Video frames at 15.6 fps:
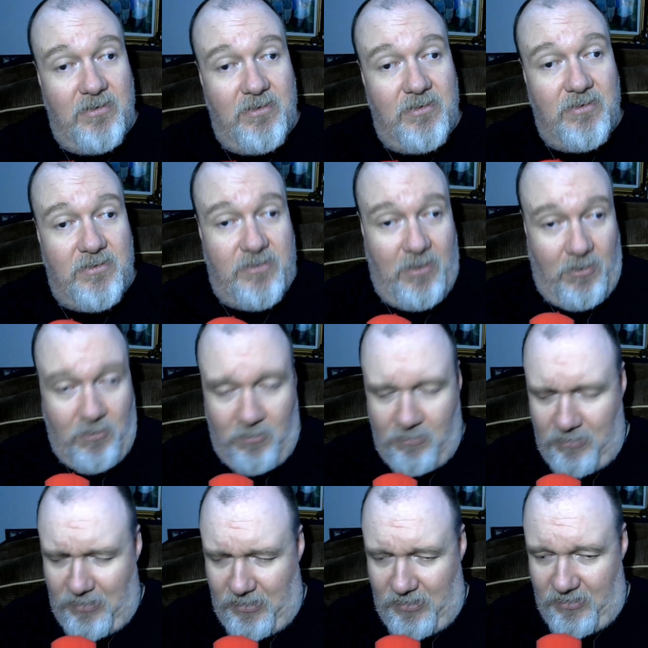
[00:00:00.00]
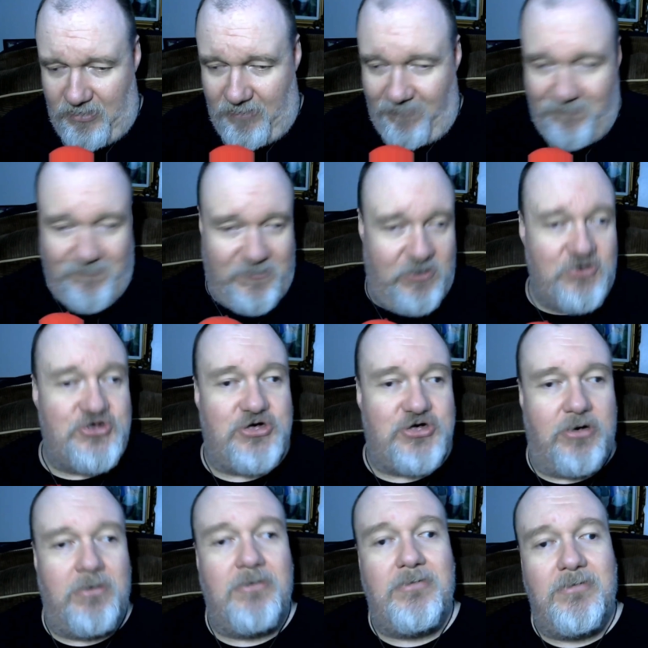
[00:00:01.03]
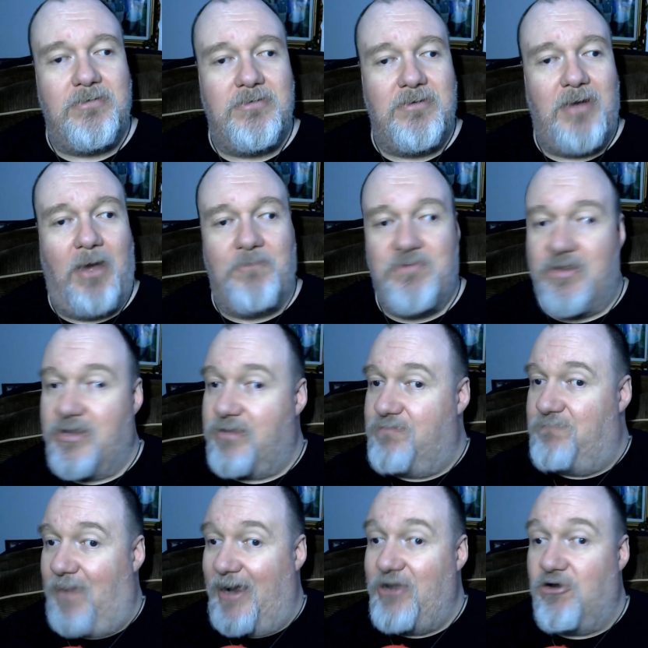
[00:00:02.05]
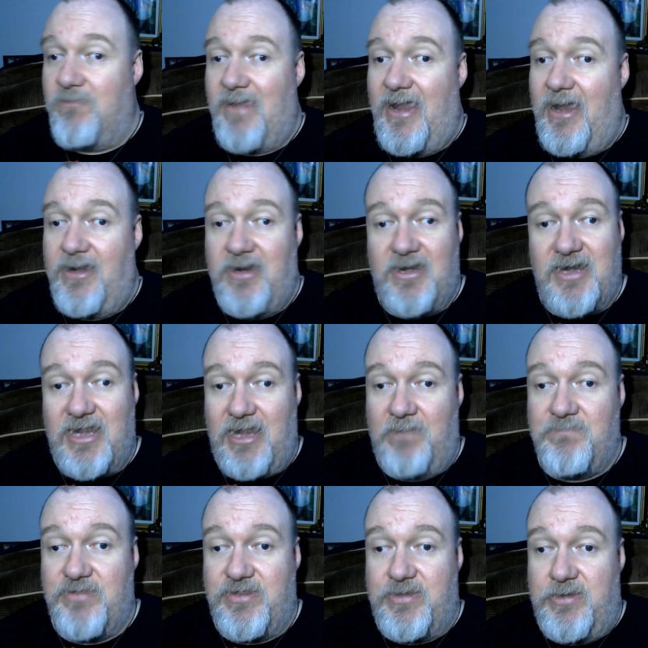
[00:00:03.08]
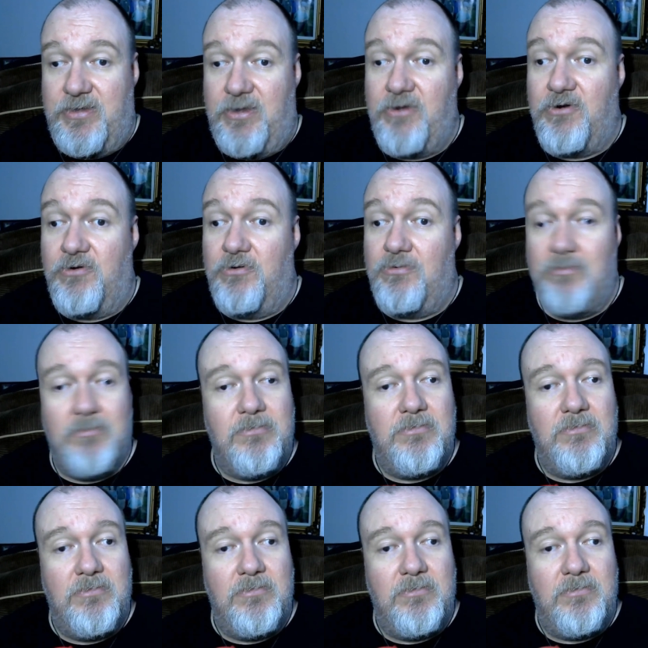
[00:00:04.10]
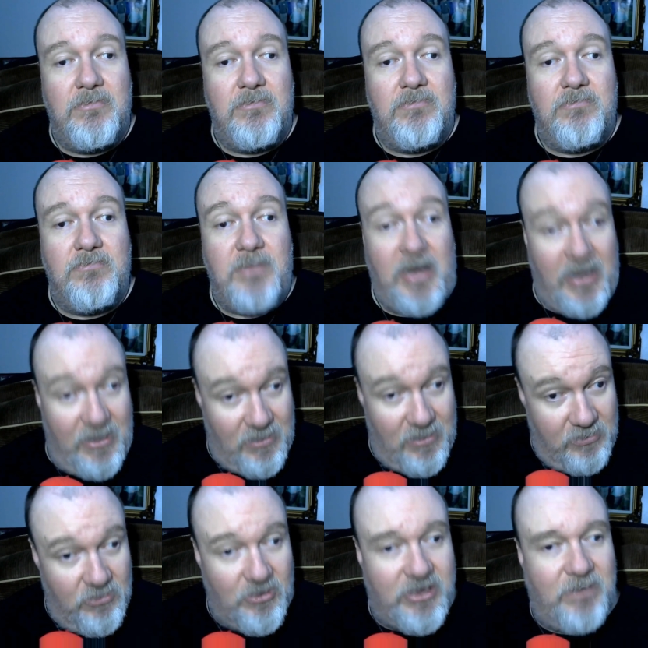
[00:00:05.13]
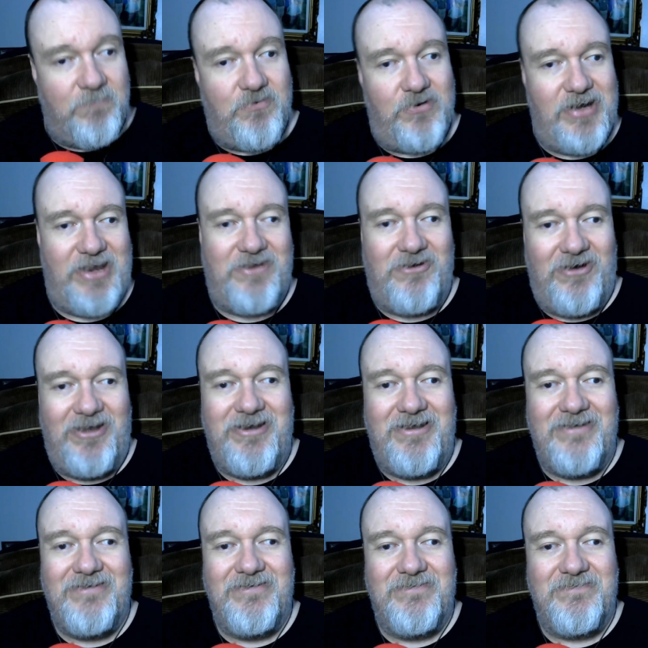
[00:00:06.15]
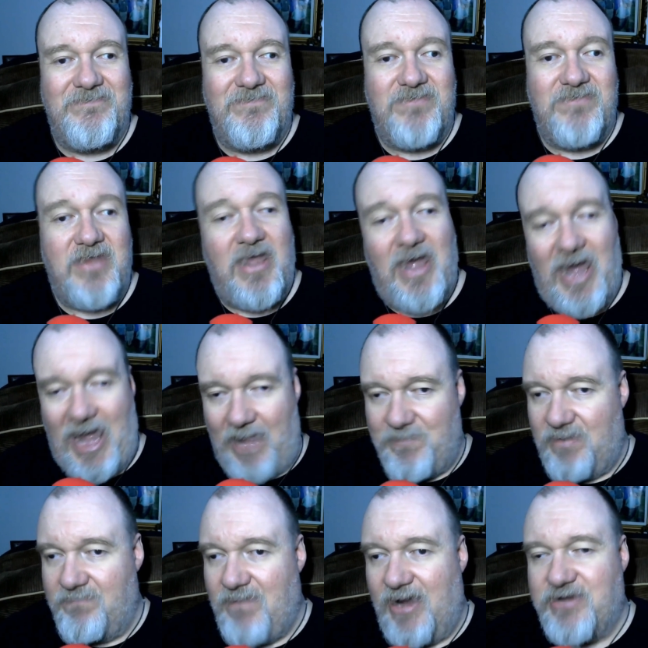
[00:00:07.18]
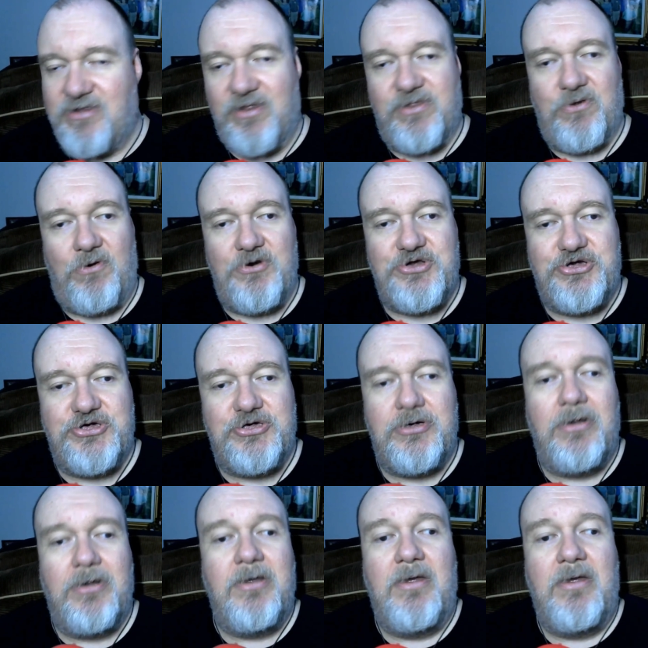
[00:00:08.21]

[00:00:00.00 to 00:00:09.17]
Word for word: So the future of Spider-Man in the M C U is looking pretty good. I've been Mike the Zorch.